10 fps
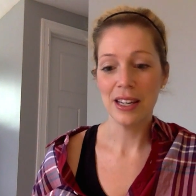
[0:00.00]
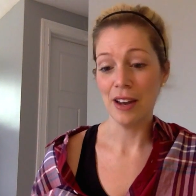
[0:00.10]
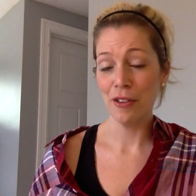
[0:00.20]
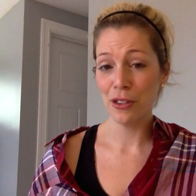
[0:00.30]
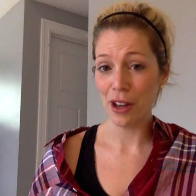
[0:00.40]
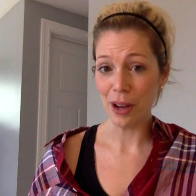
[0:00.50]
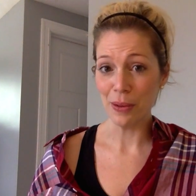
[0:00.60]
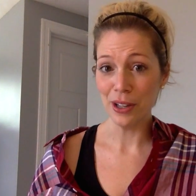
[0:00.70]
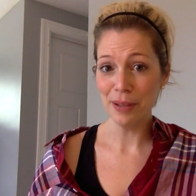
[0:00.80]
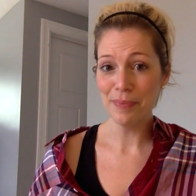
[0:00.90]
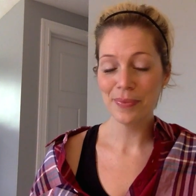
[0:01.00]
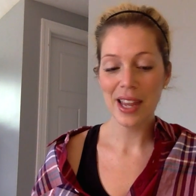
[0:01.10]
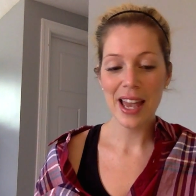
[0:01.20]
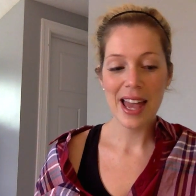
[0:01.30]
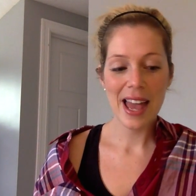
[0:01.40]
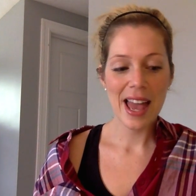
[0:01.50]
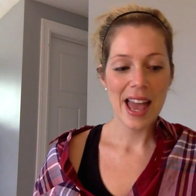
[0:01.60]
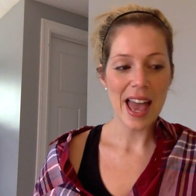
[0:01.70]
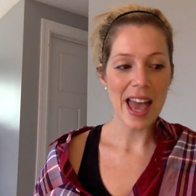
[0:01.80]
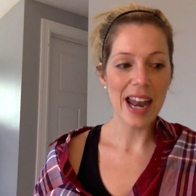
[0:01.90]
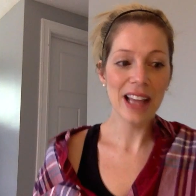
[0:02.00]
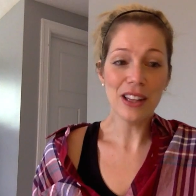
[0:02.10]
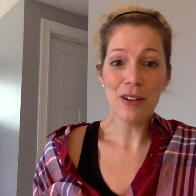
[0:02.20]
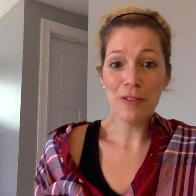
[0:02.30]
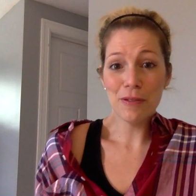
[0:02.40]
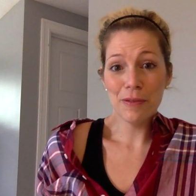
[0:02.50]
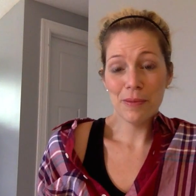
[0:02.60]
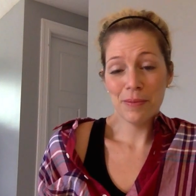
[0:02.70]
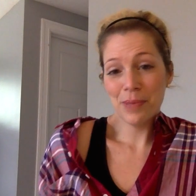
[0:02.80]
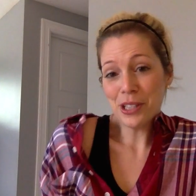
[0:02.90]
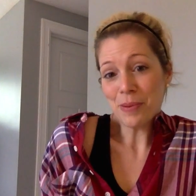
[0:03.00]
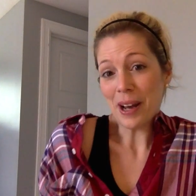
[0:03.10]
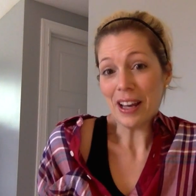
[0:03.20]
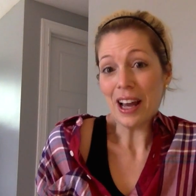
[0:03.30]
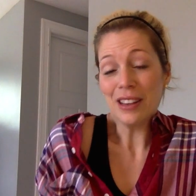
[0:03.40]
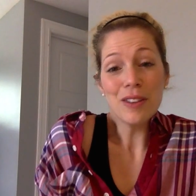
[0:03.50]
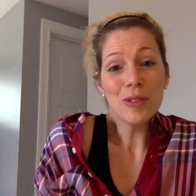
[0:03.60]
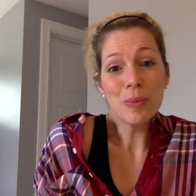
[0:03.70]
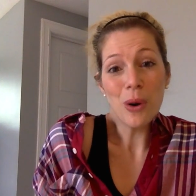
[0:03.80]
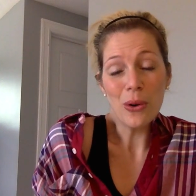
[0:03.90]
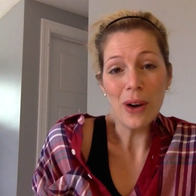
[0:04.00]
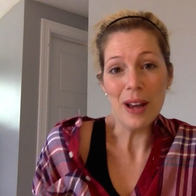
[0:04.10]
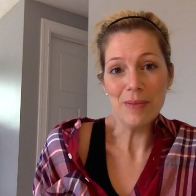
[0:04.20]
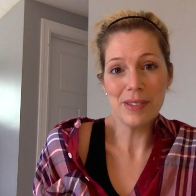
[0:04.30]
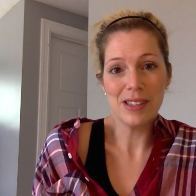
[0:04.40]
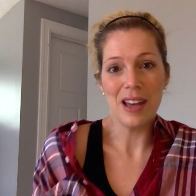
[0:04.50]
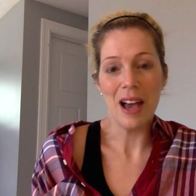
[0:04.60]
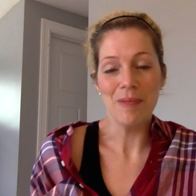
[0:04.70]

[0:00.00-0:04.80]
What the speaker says: Never thought I would. And I love Beachbody. I love the programs.